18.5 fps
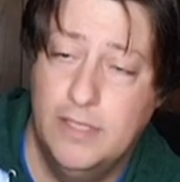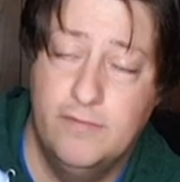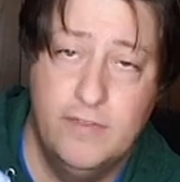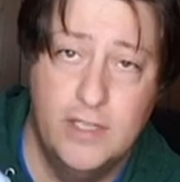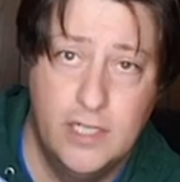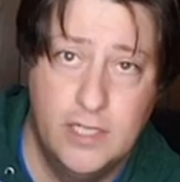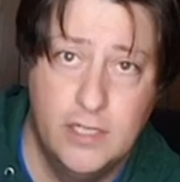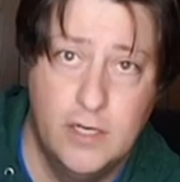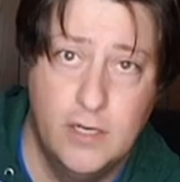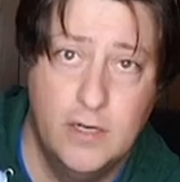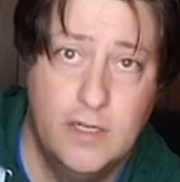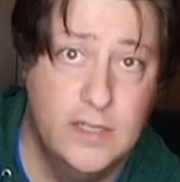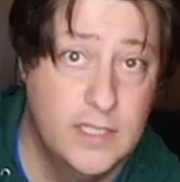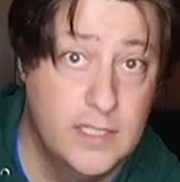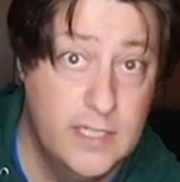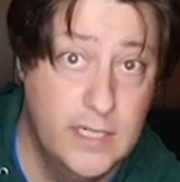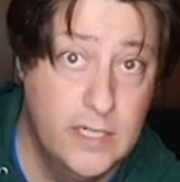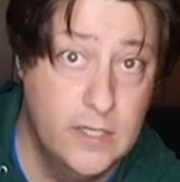vinegar in
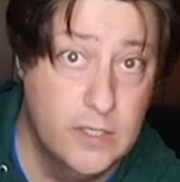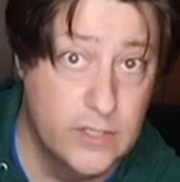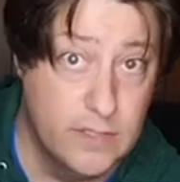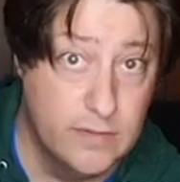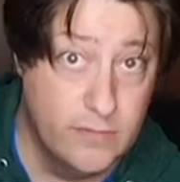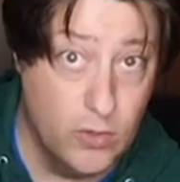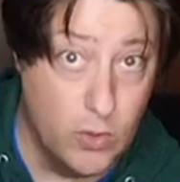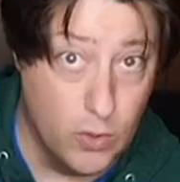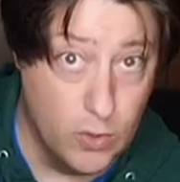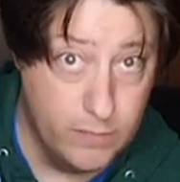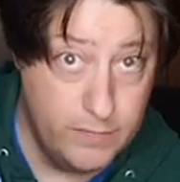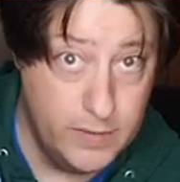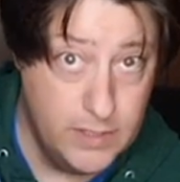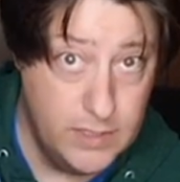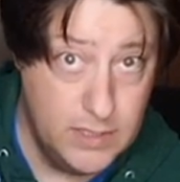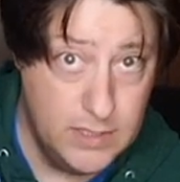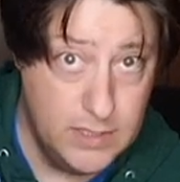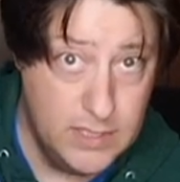the tears of
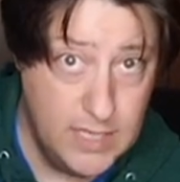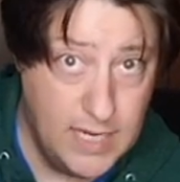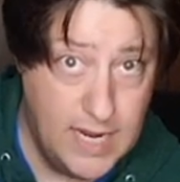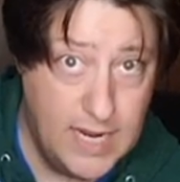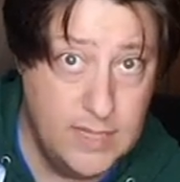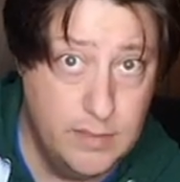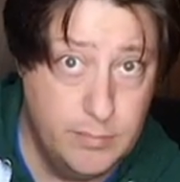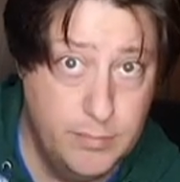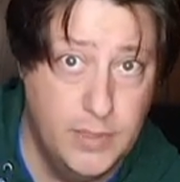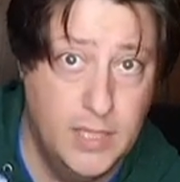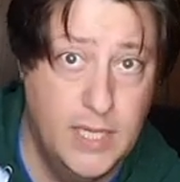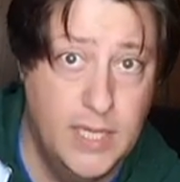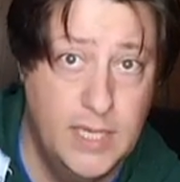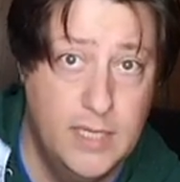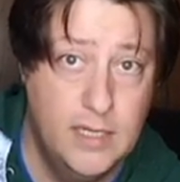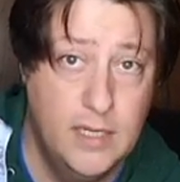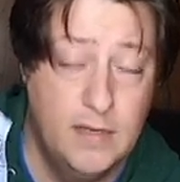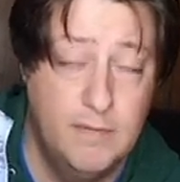orphans and the
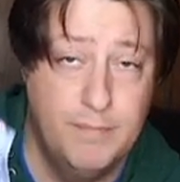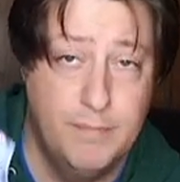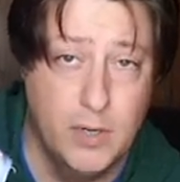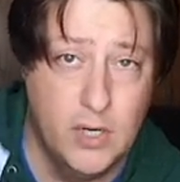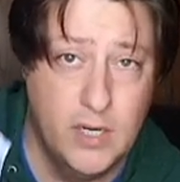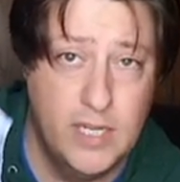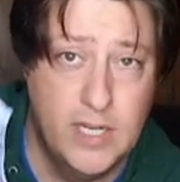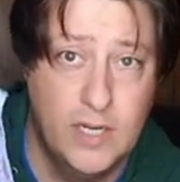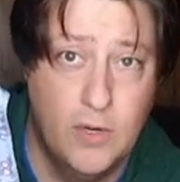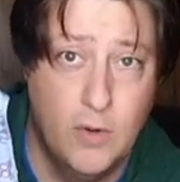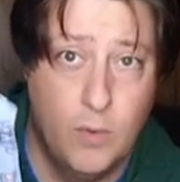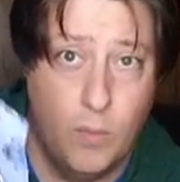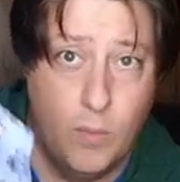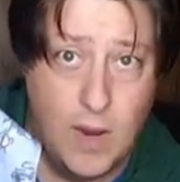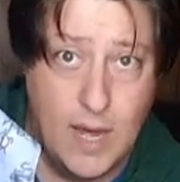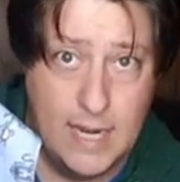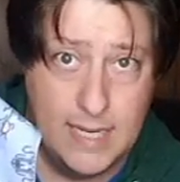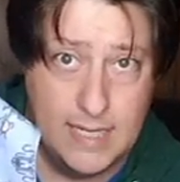blood of burning
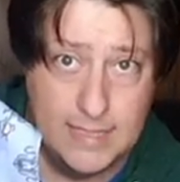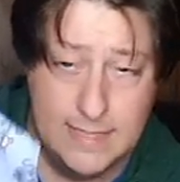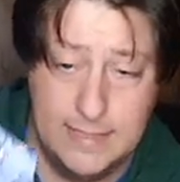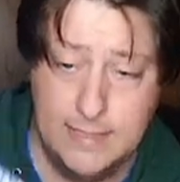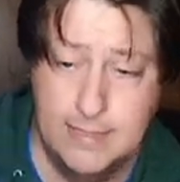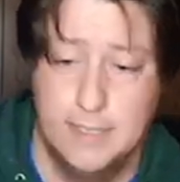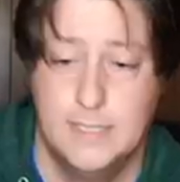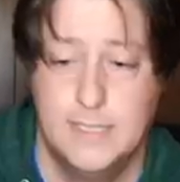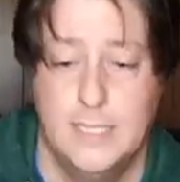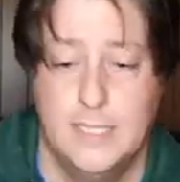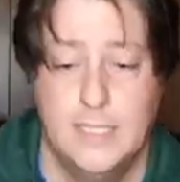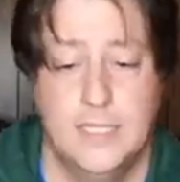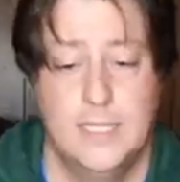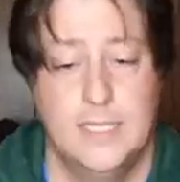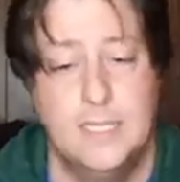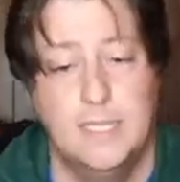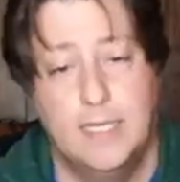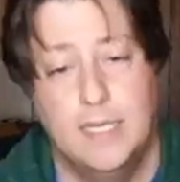koalas.
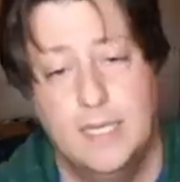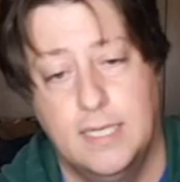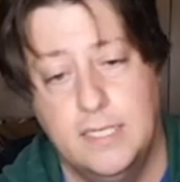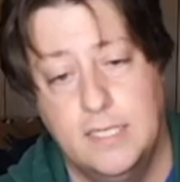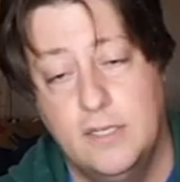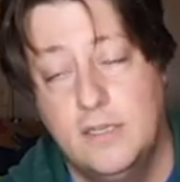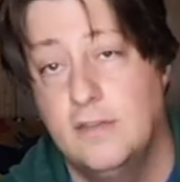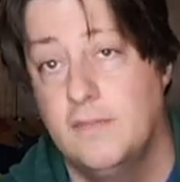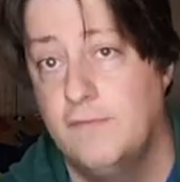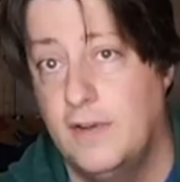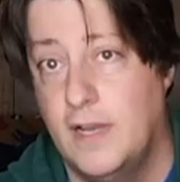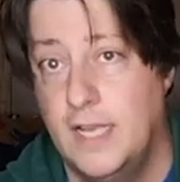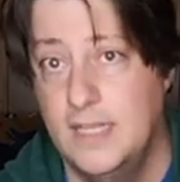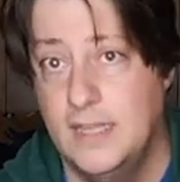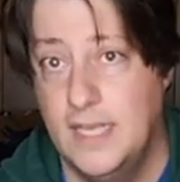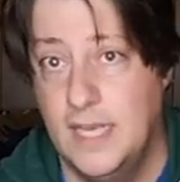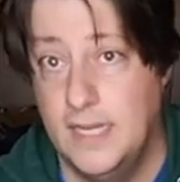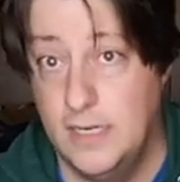You can
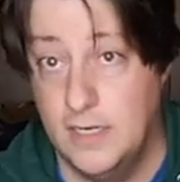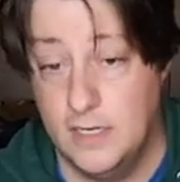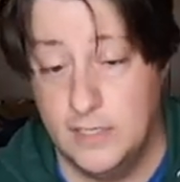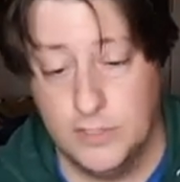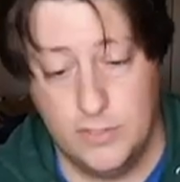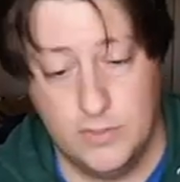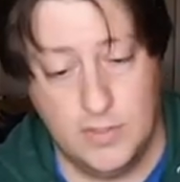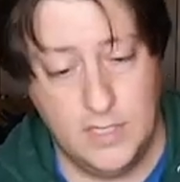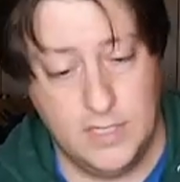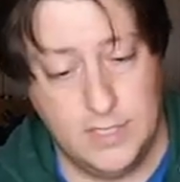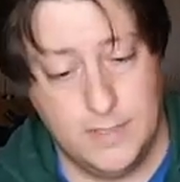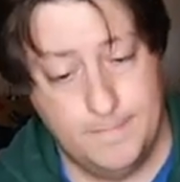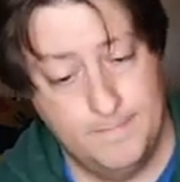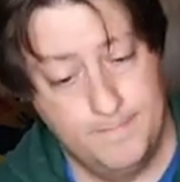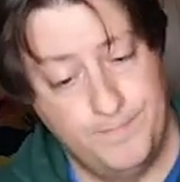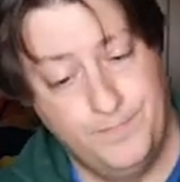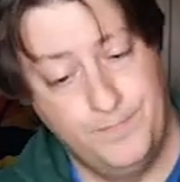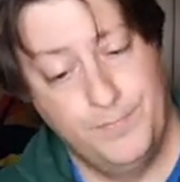find that in Australia.
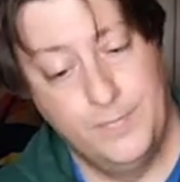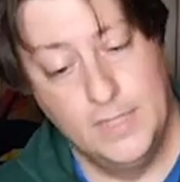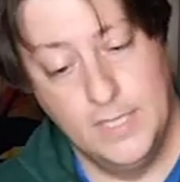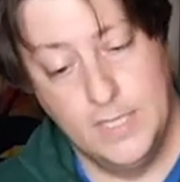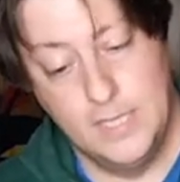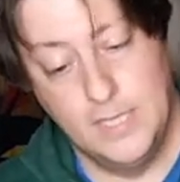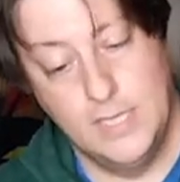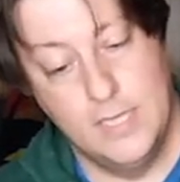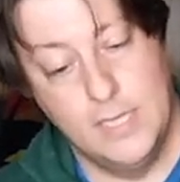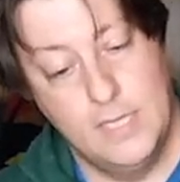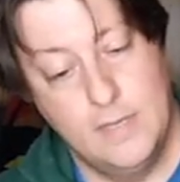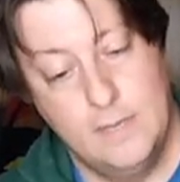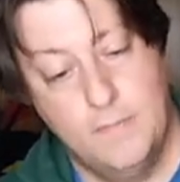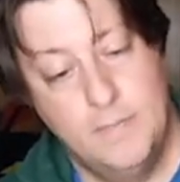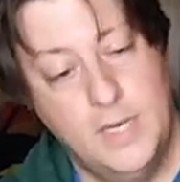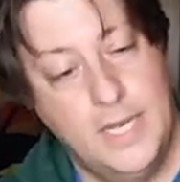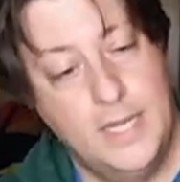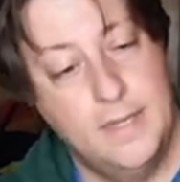
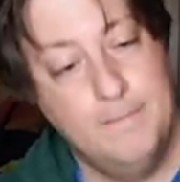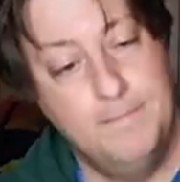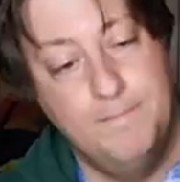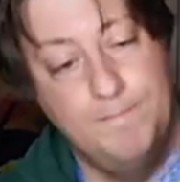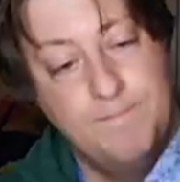But